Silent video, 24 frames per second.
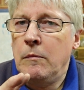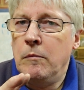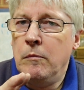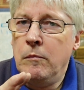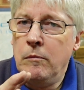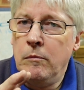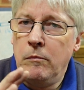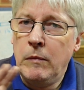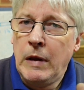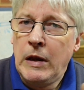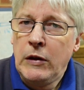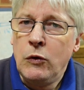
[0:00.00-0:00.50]

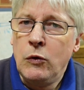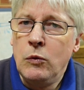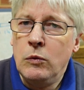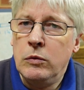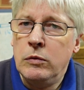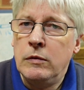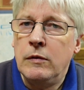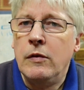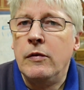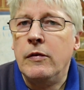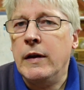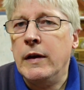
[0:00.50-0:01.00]
metal,
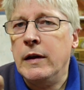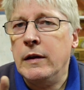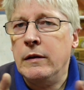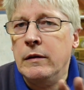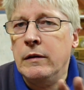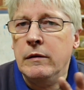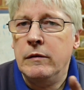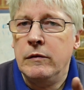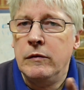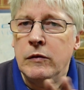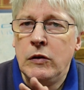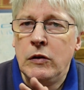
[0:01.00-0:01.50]

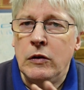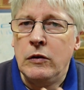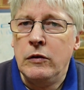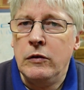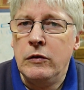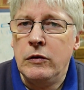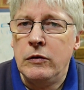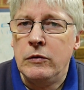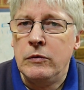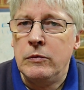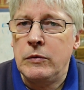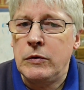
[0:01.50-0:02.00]
then
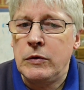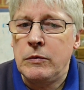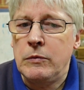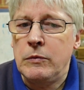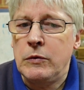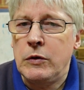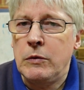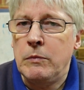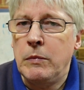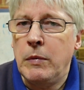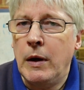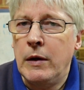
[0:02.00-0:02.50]

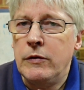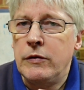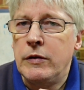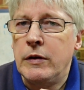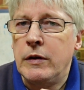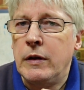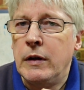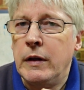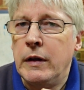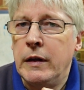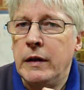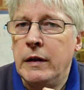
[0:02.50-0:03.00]
you're
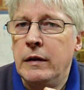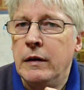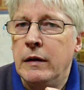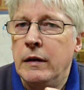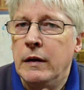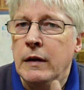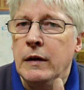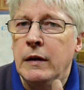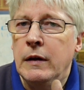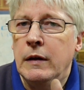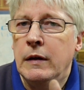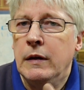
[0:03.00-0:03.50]
basically
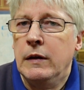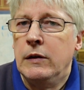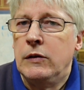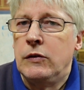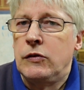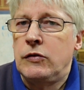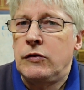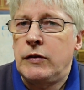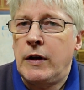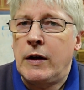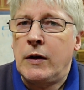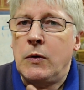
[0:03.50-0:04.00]

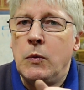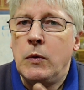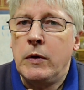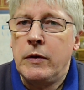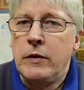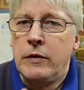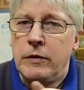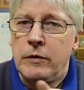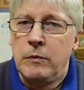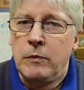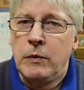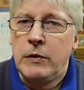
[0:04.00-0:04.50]
stuck
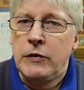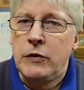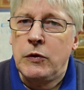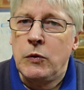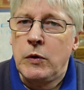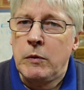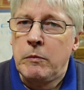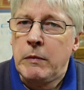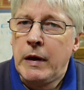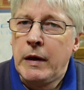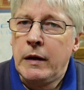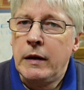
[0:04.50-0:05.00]
with
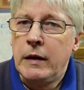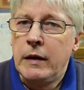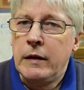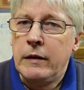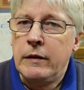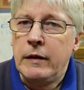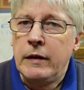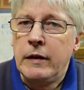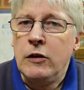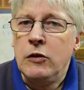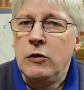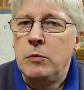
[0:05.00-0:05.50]
doing metally
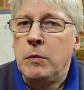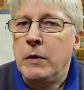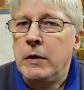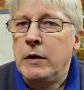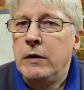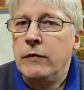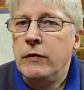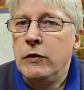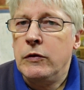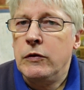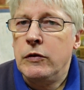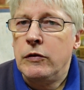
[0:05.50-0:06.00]
things. But
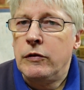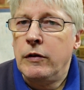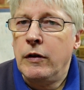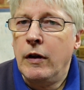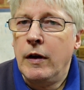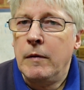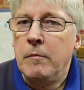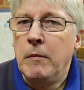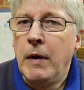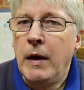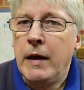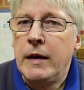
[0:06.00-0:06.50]
if you just
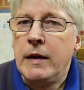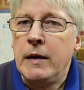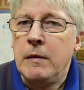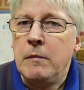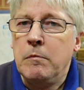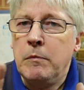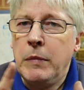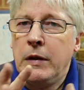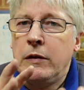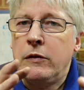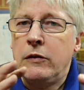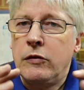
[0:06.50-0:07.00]
like
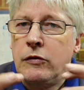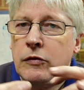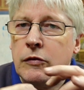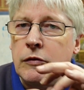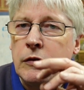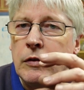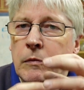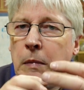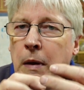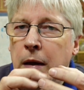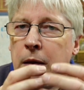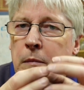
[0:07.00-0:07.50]
making bits
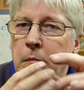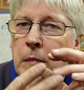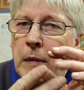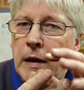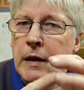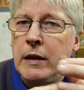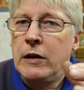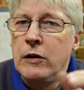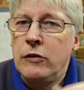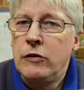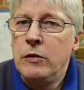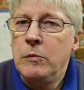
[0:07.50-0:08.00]
to make
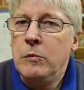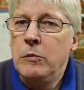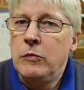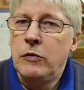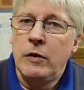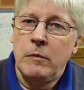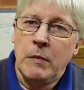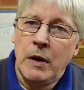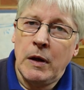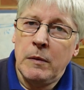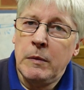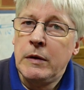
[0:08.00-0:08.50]
mechanisms,
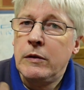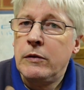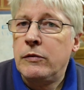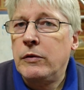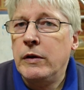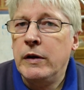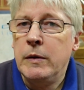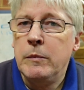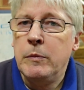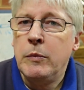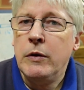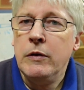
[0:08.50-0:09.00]
then maybe a
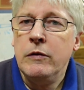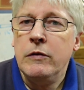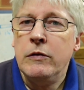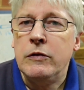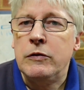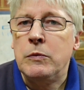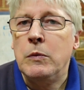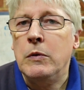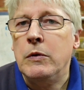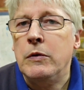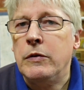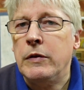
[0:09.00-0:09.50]
3D printer
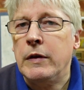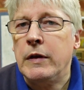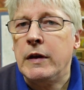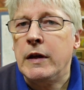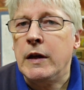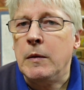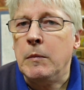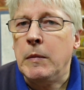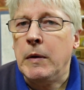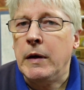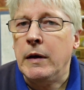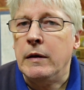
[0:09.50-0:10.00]
is worth
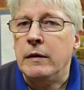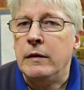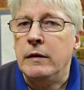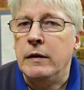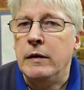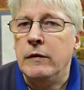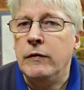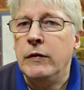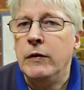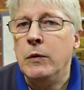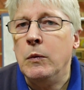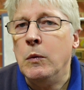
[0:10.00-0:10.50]
thinking about.
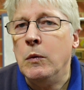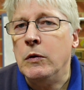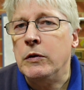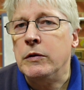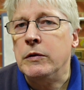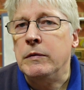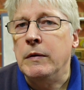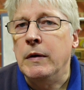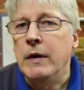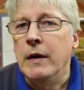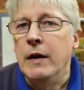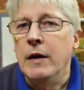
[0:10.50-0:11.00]
If you want
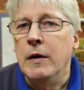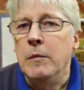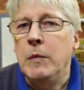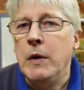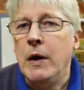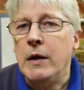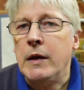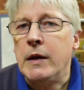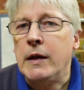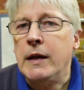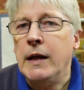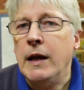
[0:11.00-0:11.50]
to be
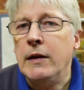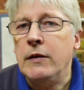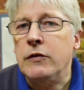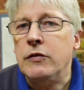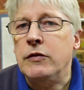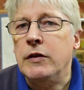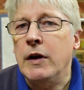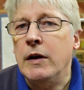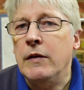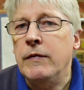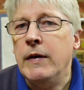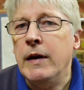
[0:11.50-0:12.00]
able to cut
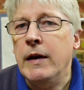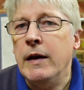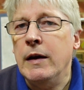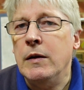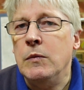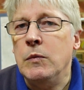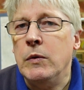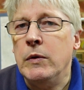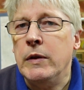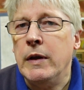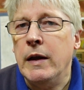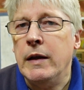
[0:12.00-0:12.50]
stuff
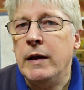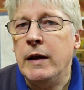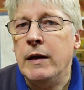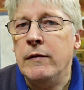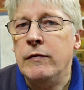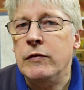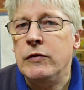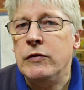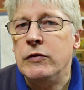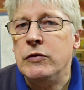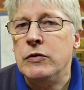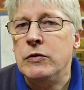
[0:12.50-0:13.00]
out without
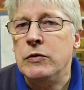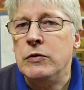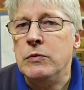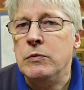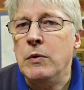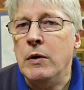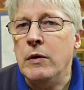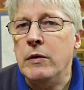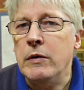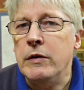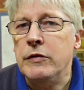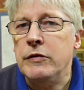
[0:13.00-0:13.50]
having to
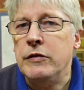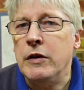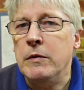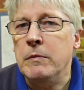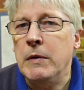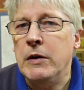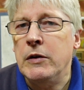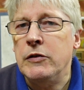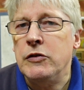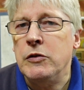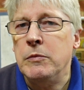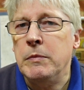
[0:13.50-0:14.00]
worry so
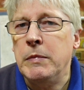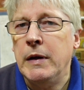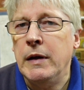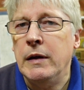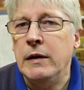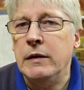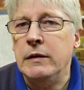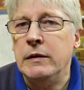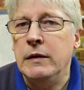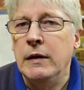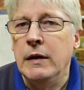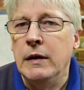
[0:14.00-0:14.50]
much
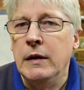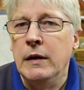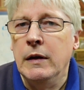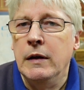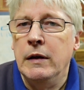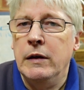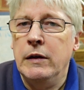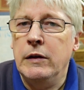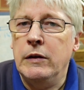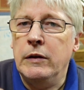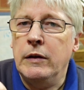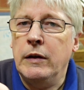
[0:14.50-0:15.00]
about
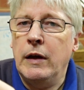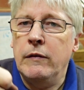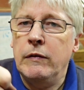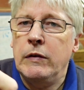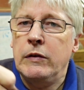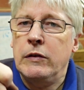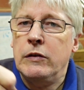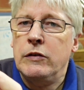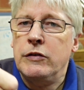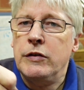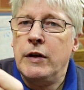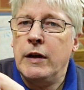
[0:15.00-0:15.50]

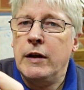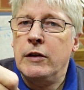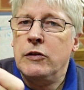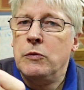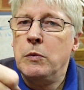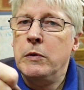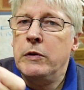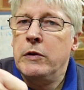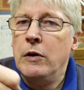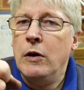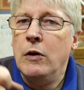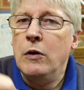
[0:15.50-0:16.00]
having the shakes
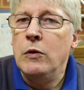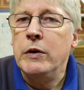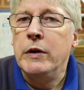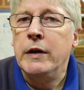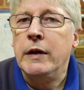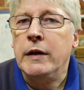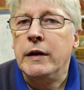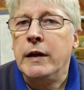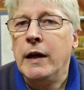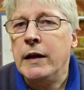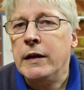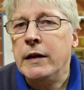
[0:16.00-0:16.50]
when you're holding
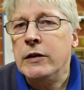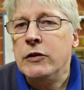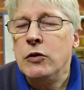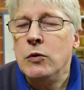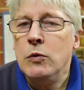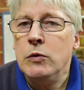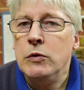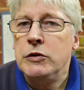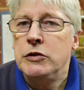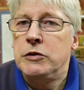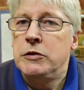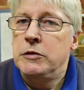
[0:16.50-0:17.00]
a cutting
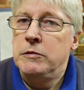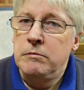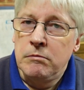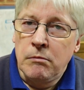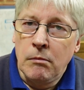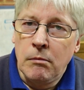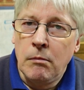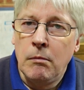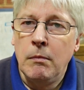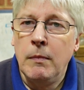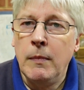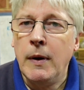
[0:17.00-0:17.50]
torch,
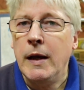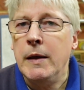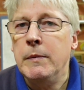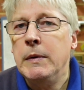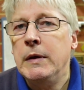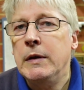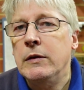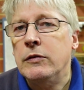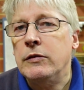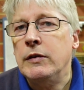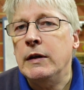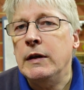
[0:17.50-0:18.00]

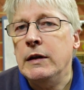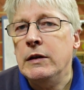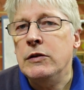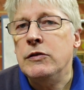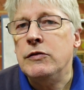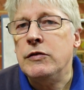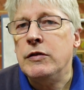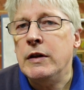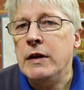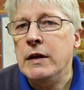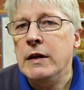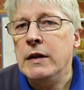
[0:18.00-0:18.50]
maybe a
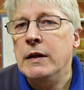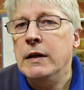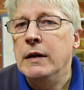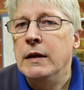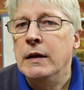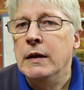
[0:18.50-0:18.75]
CNC